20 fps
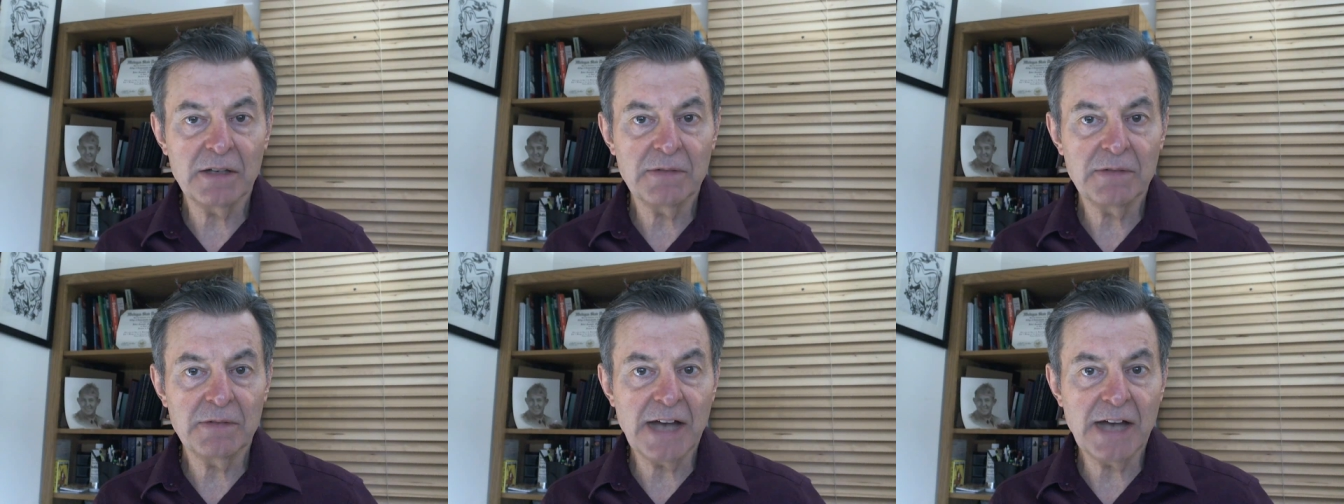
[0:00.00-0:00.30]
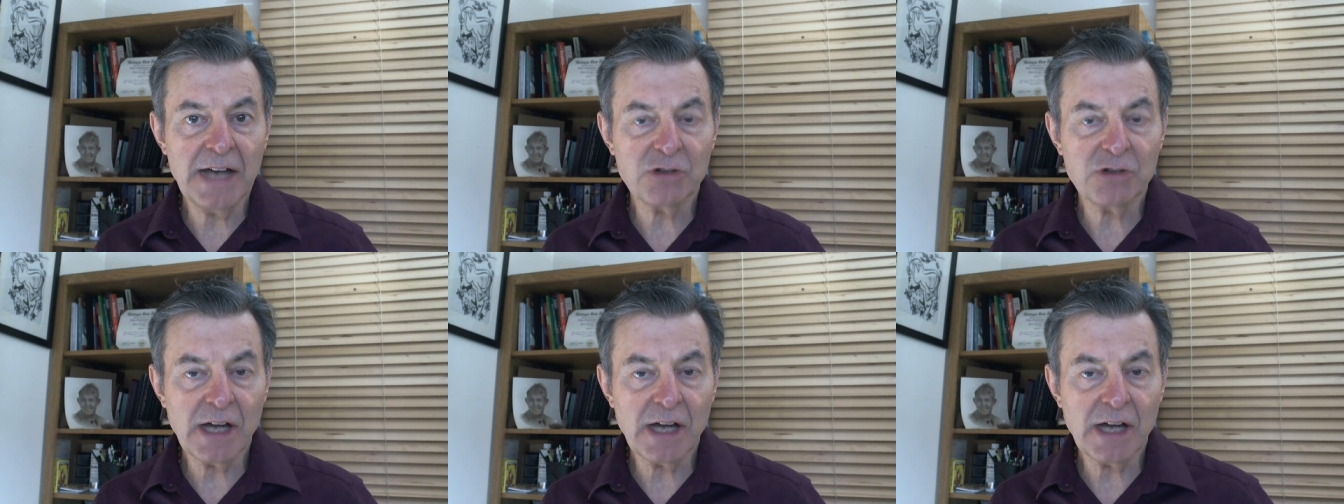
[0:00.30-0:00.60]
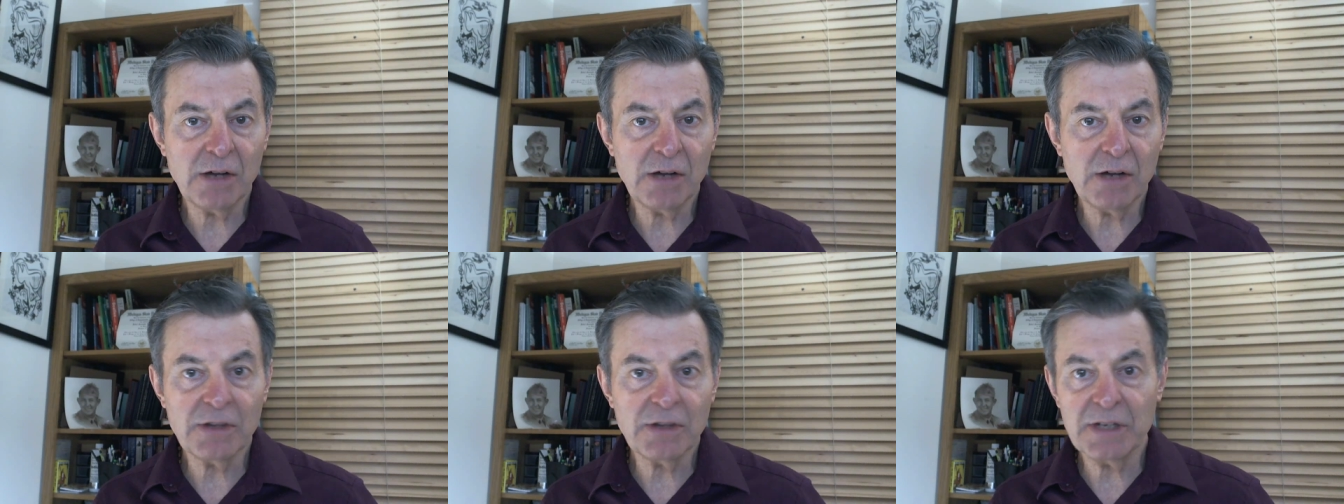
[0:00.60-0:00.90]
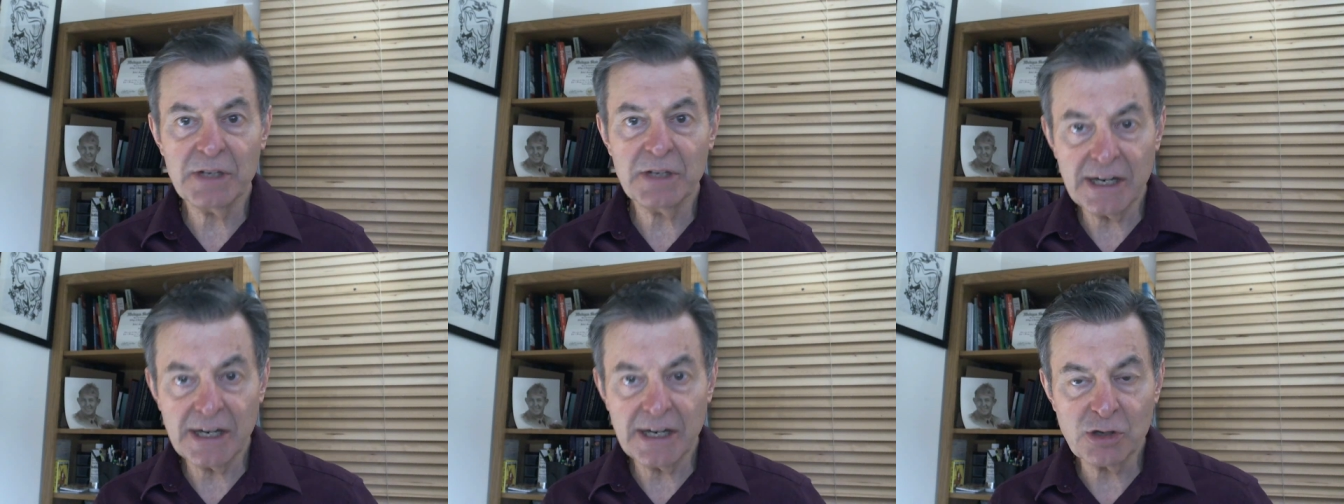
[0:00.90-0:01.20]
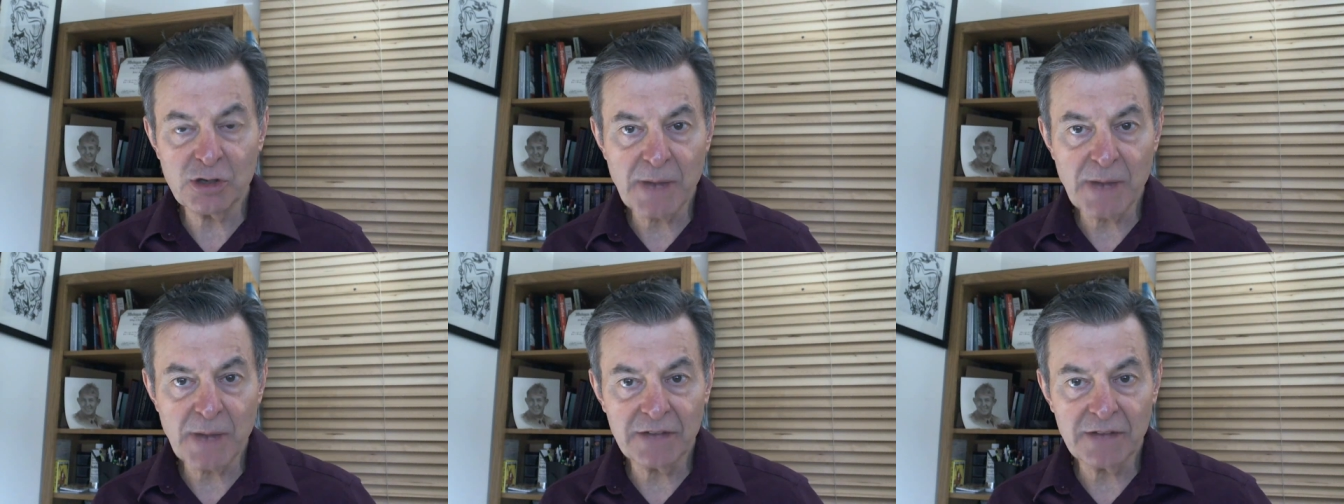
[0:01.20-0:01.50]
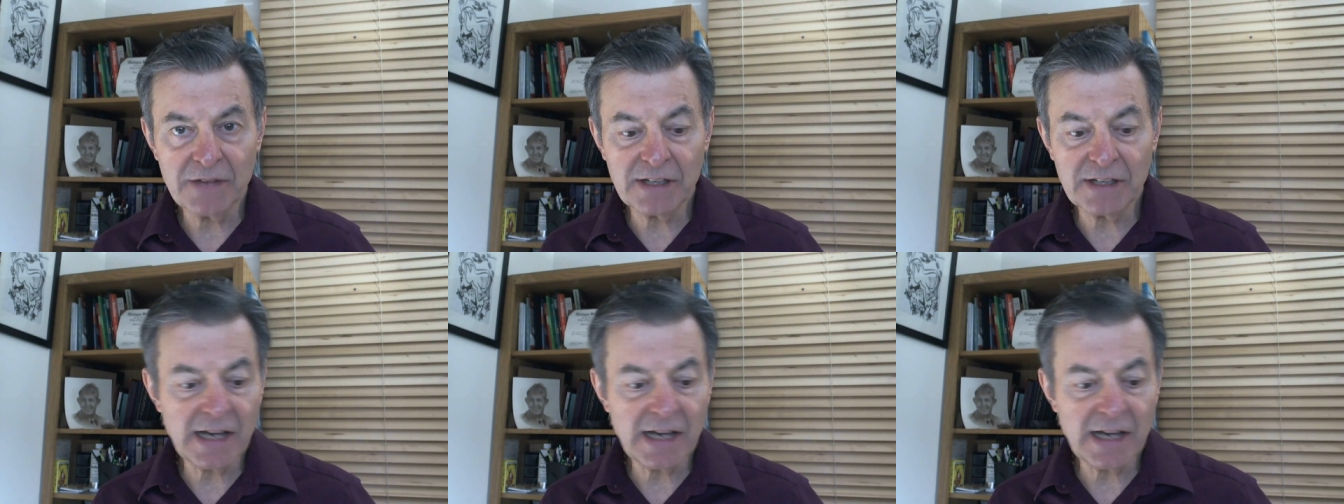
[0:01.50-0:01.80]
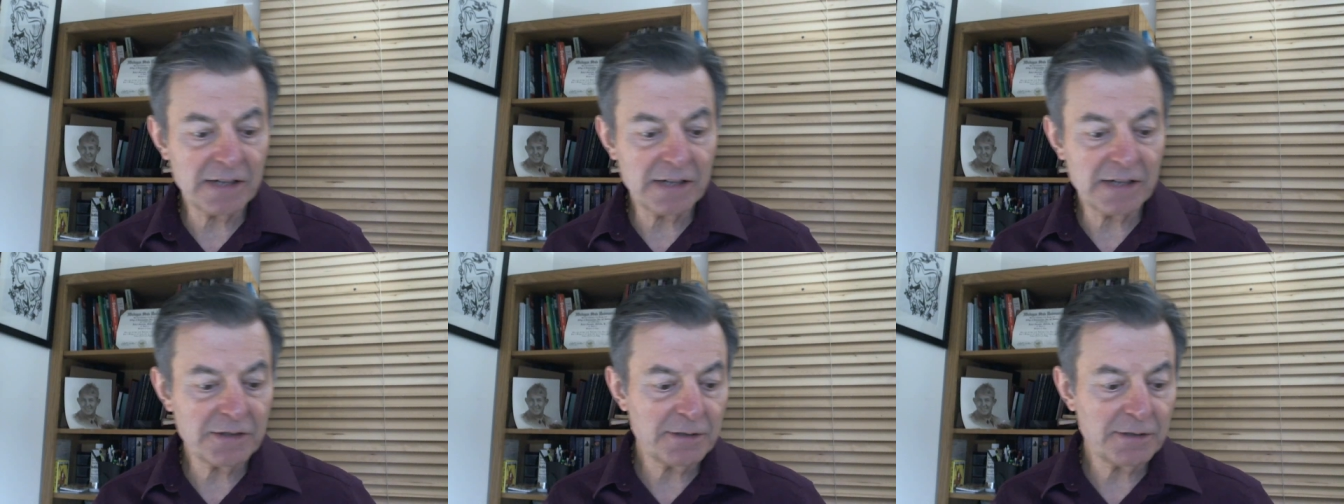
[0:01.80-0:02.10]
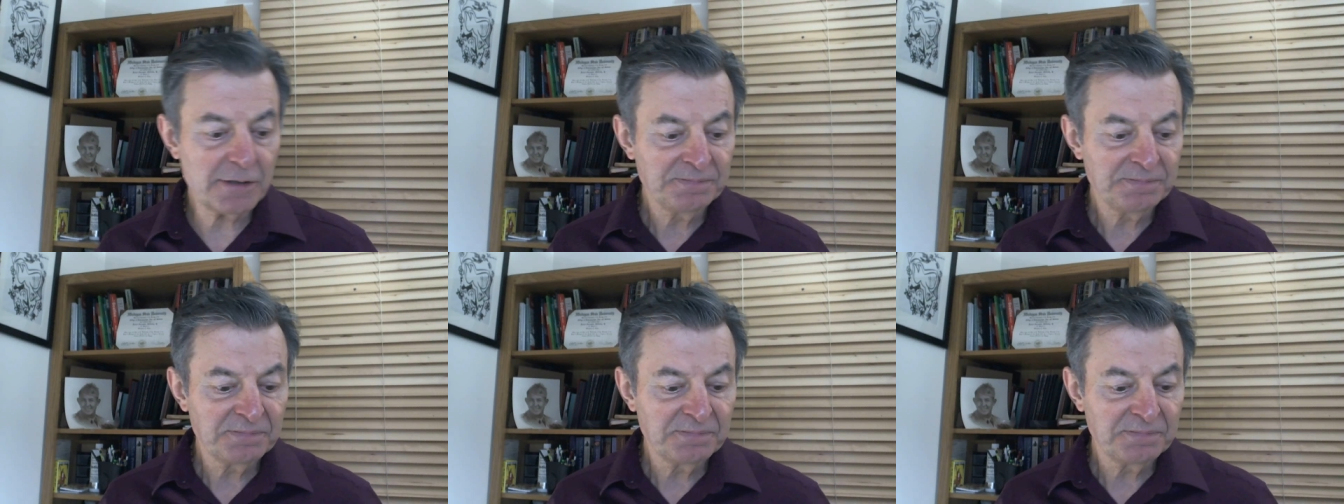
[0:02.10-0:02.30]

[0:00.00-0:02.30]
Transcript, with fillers: natural health. I'm a naturopathic doctor.